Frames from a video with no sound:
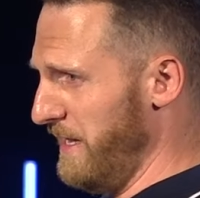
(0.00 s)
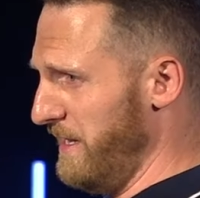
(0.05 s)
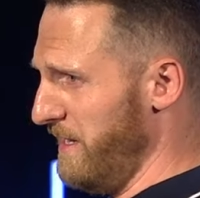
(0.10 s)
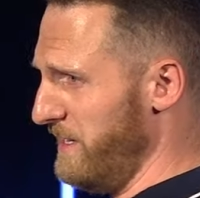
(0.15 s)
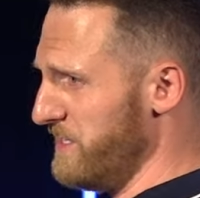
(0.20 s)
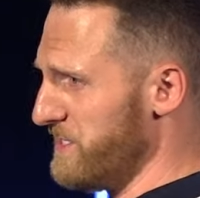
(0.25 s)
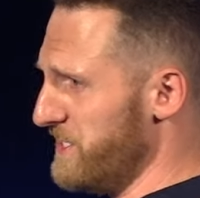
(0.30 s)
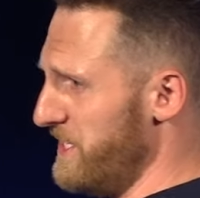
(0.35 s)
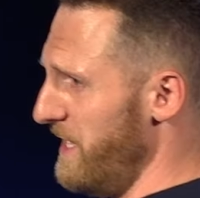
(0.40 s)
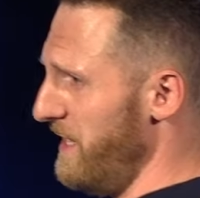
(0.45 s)
and
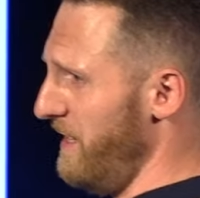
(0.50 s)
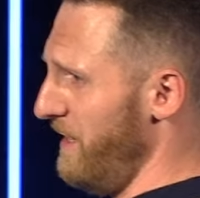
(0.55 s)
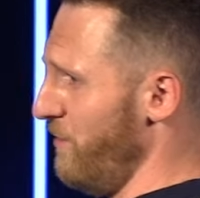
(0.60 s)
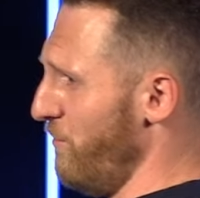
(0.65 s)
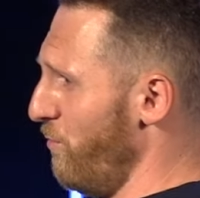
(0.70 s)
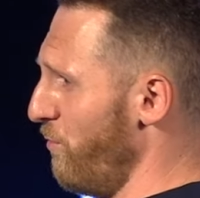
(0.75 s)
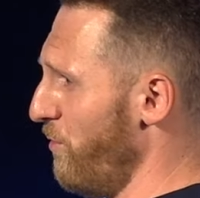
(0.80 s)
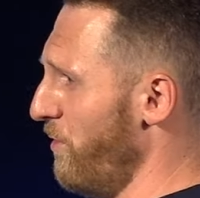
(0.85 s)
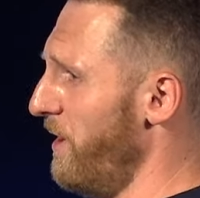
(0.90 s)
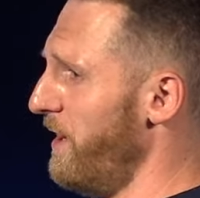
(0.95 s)
it is
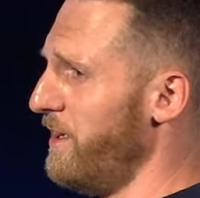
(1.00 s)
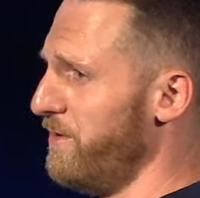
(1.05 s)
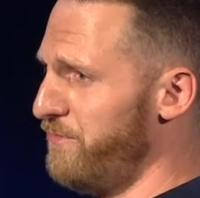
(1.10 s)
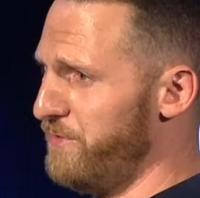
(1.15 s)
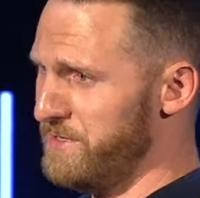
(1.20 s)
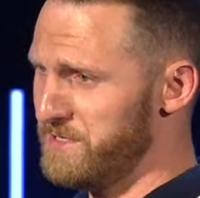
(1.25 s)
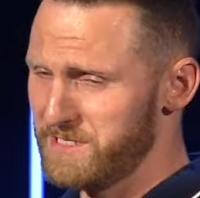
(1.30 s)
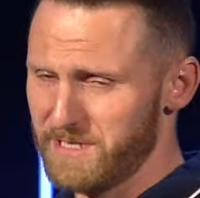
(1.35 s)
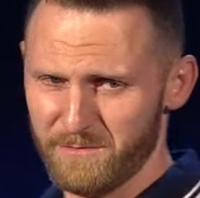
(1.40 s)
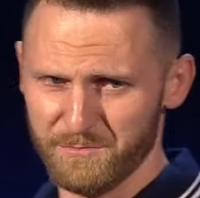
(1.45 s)
getting
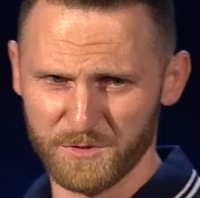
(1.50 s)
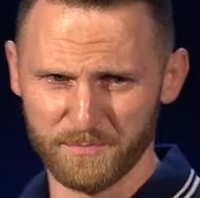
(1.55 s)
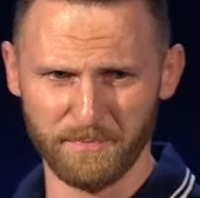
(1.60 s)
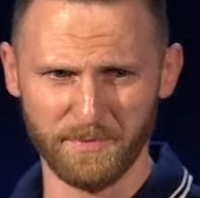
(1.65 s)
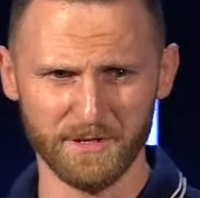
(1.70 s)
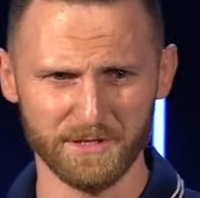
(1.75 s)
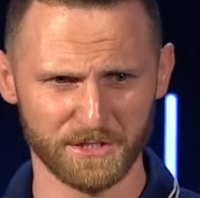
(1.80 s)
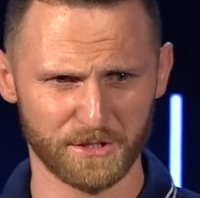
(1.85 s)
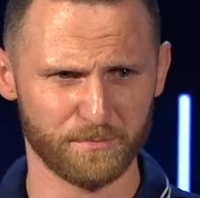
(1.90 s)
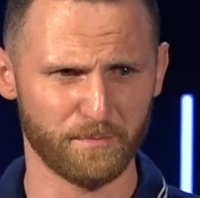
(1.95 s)
rough in some
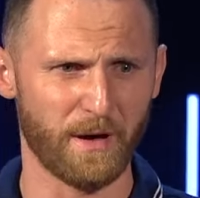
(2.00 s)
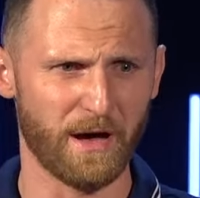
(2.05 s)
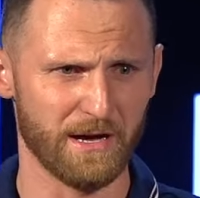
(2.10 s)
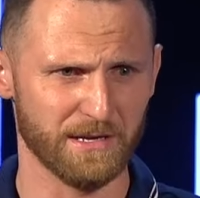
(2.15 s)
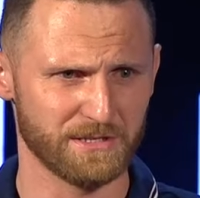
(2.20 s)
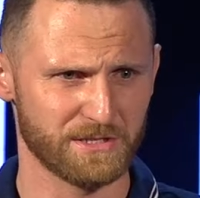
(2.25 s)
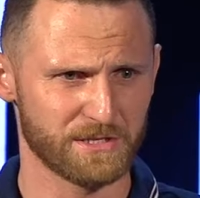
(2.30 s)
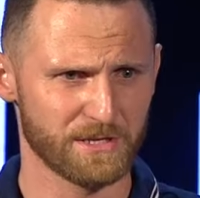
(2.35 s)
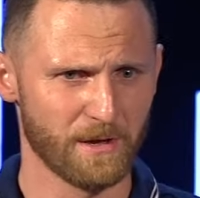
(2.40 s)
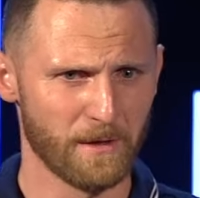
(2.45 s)

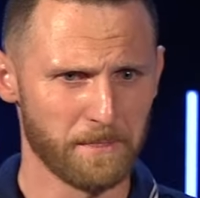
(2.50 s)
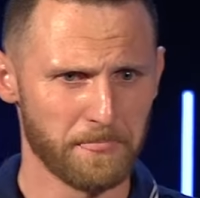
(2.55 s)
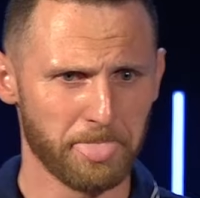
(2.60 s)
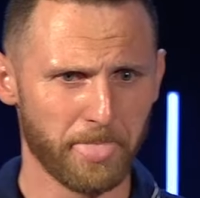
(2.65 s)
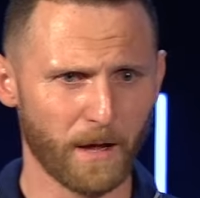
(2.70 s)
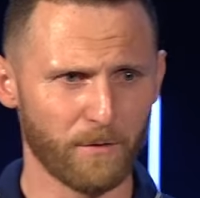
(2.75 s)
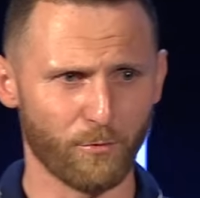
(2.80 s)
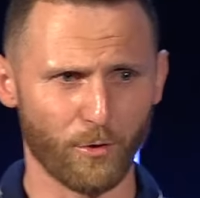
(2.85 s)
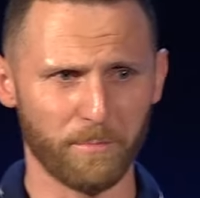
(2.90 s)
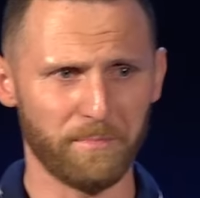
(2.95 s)

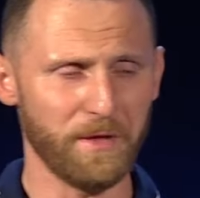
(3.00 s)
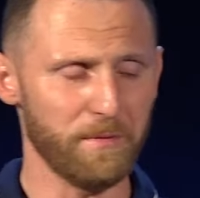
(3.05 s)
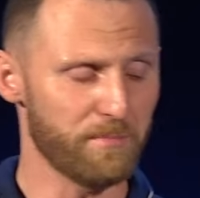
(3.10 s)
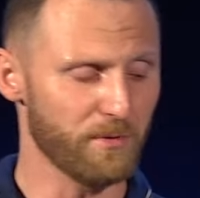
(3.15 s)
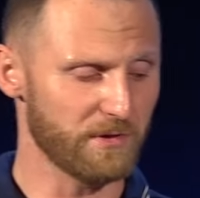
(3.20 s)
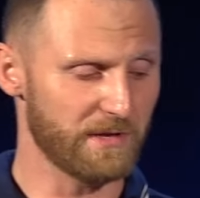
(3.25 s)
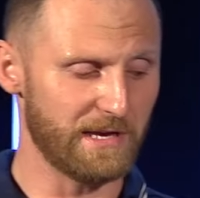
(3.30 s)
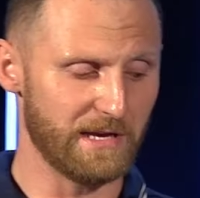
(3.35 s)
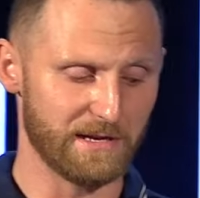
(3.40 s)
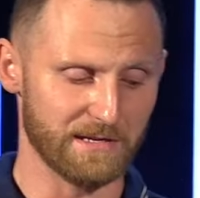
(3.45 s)
spots where
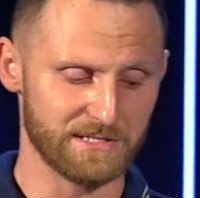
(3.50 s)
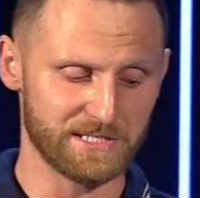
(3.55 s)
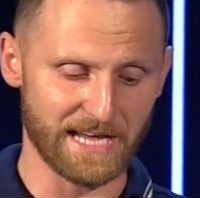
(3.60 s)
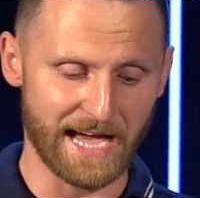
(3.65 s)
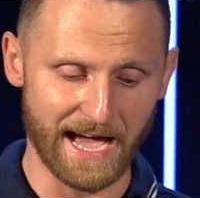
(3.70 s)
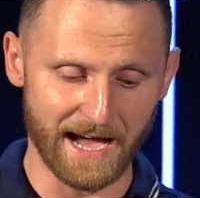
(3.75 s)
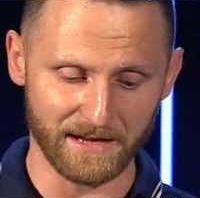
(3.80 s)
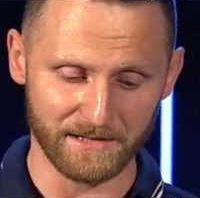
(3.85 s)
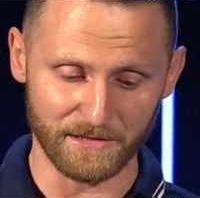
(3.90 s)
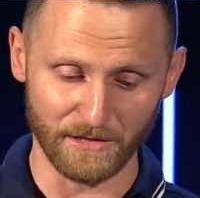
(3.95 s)
people get
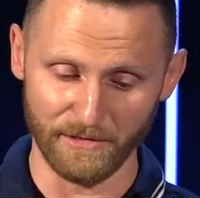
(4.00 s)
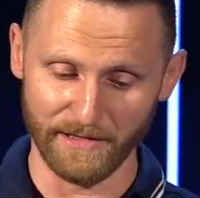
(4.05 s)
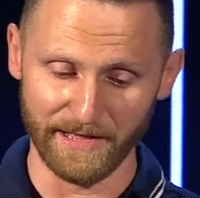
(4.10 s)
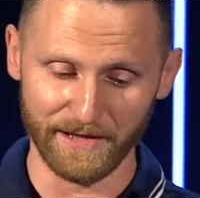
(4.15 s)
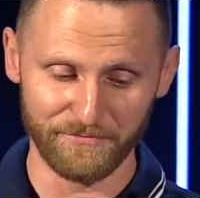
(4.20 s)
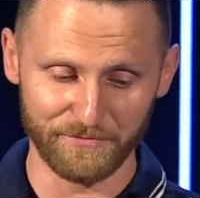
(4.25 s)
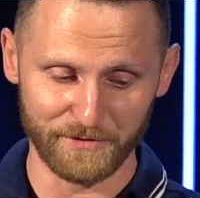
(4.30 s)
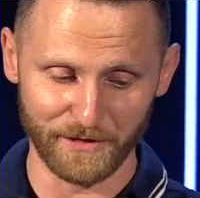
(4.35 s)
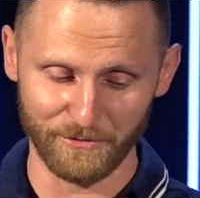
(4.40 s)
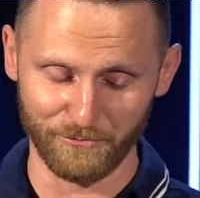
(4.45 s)
attacked
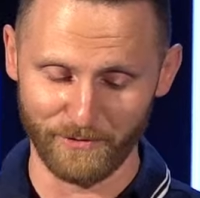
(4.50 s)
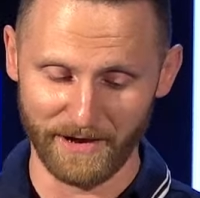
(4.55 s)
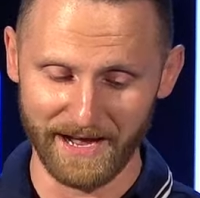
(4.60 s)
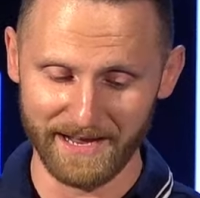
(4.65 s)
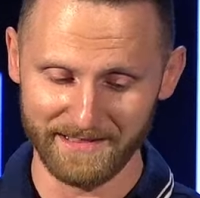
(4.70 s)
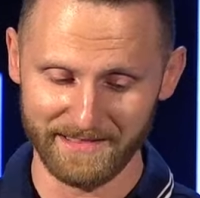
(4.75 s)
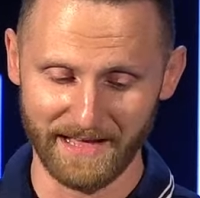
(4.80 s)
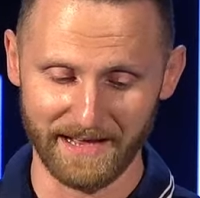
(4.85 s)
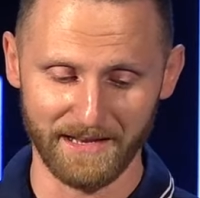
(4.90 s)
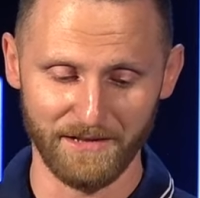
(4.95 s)
left and
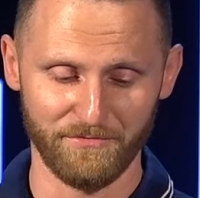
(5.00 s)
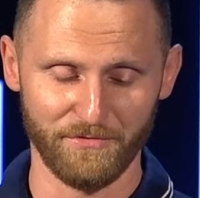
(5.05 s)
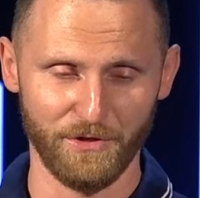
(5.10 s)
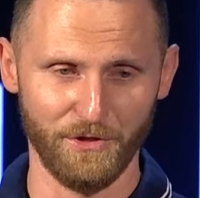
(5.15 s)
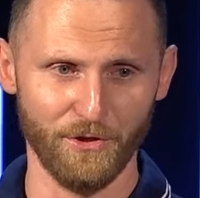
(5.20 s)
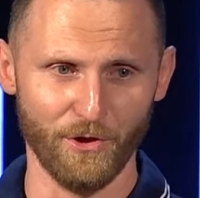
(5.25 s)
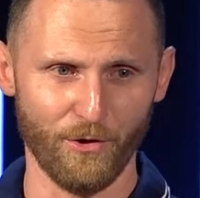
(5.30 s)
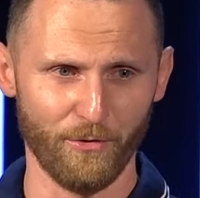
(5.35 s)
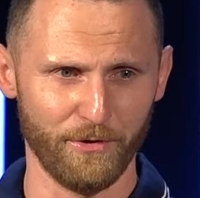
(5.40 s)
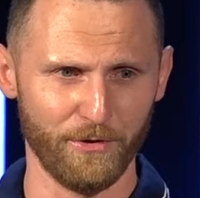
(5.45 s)
right, not
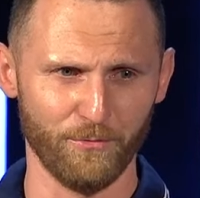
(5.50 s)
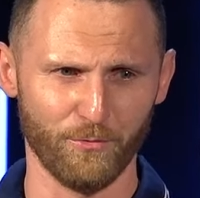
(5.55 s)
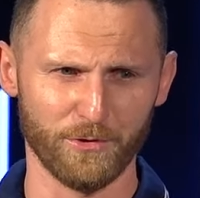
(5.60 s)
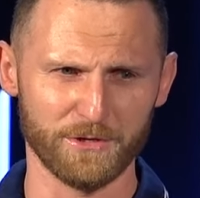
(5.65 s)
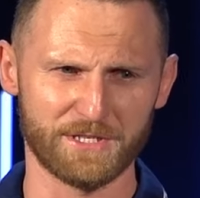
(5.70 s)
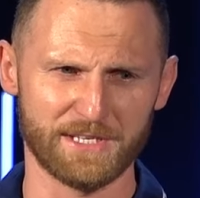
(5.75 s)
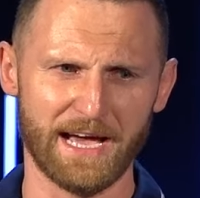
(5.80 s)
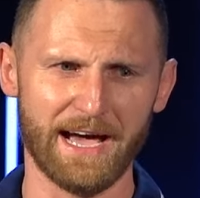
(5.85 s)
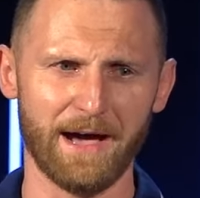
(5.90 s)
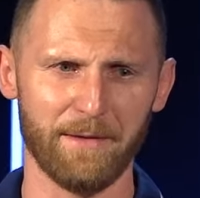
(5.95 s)
even knowing
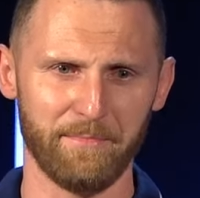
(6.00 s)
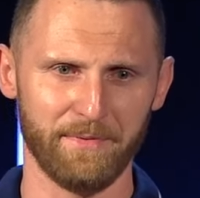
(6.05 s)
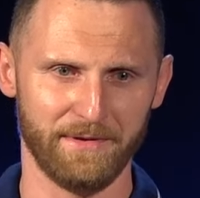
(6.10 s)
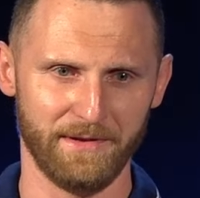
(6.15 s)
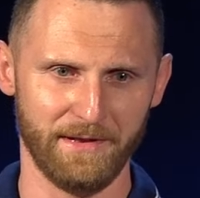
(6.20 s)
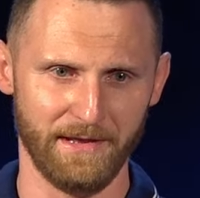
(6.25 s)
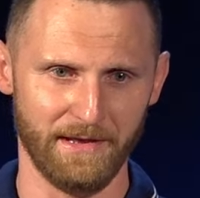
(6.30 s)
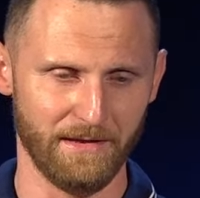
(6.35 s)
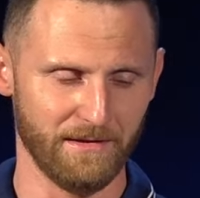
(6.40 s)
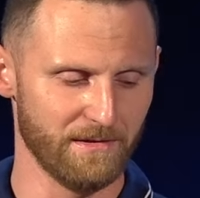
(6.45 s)
what's
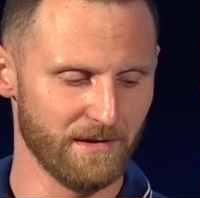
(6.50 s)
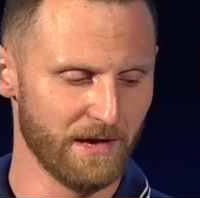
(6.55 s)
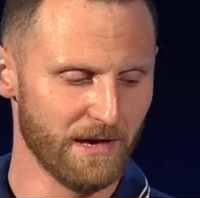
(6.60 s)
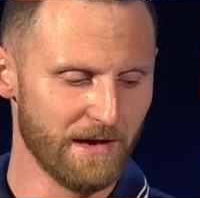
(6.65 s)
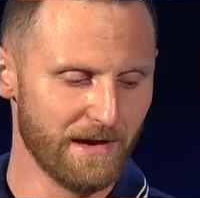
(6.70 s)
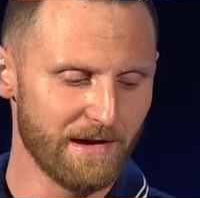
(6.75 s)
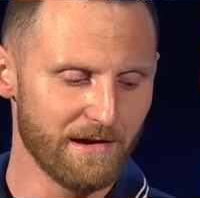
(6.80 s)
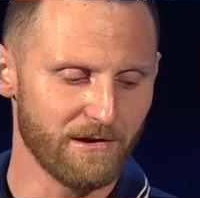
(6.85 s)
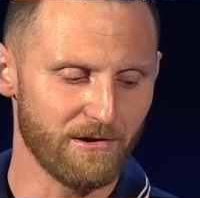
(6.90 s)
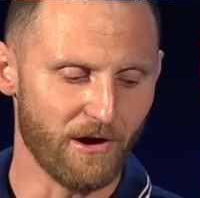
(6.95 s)
happening.
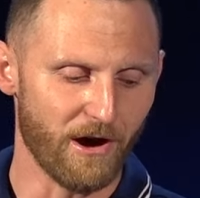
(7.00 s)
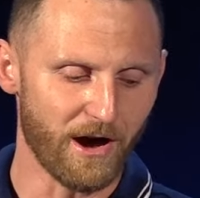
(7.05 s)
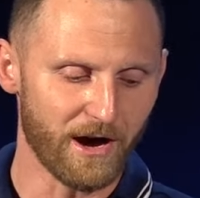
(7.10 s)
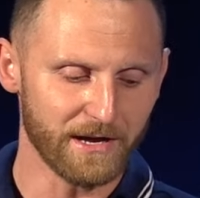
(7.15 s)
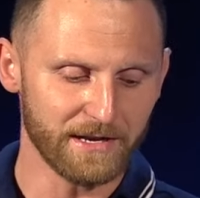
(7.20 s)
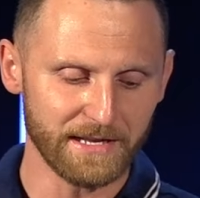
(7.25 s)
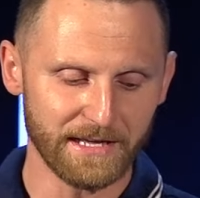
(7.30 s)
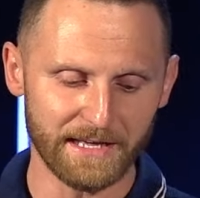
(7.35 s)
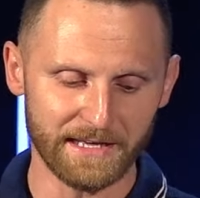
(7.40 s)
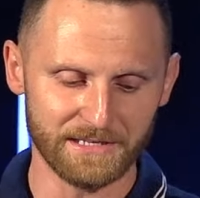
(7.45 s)

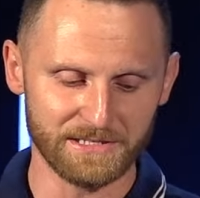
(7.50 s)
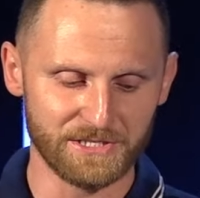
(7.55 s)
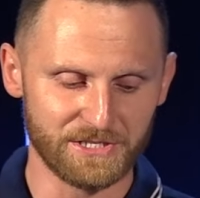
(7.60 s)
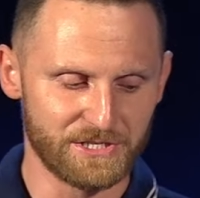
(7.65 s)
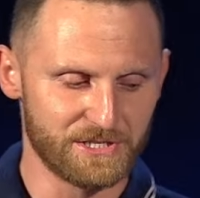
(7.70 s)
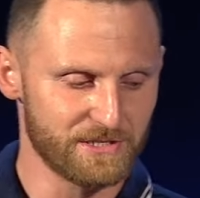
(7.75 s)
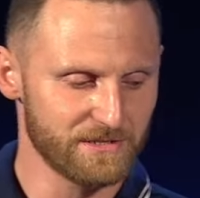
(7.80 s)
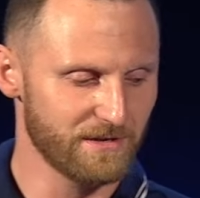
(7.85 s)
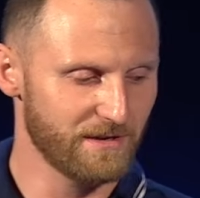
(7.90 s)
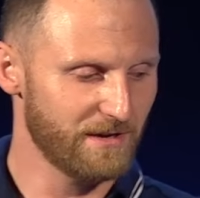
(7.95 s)
God
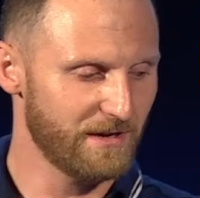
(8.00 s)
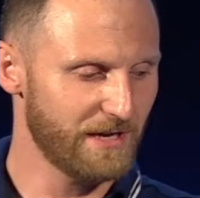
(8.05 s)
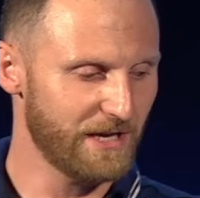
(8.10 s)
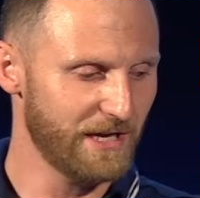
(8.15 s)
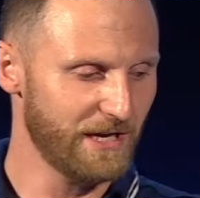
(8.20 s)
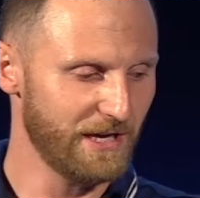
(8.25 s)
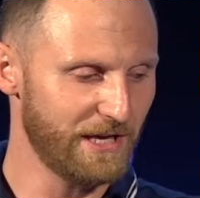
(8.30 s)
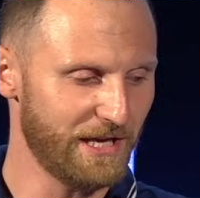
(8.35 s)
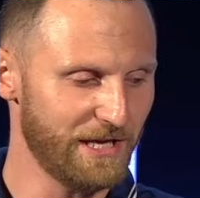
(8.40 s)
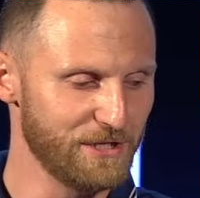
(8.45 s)
is,
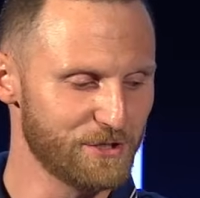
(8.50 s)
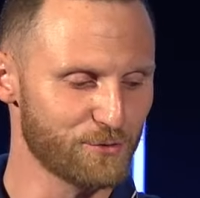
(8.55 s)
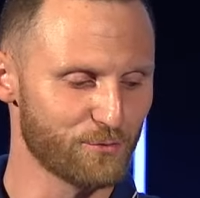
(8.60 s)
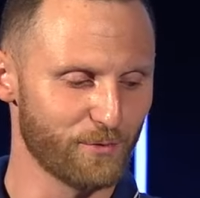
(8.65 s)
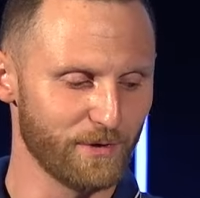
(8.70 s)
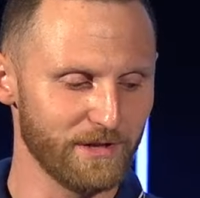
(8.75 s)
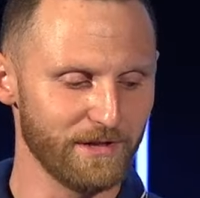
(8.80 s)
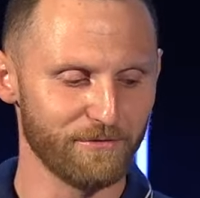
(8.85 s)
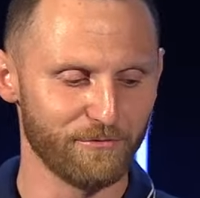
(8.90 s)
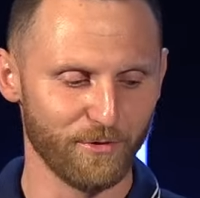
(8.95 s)
He's
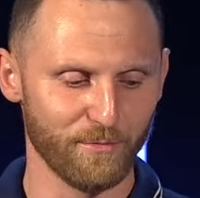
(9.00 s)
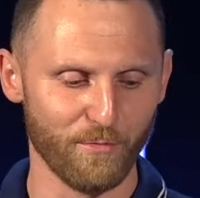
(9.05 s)
really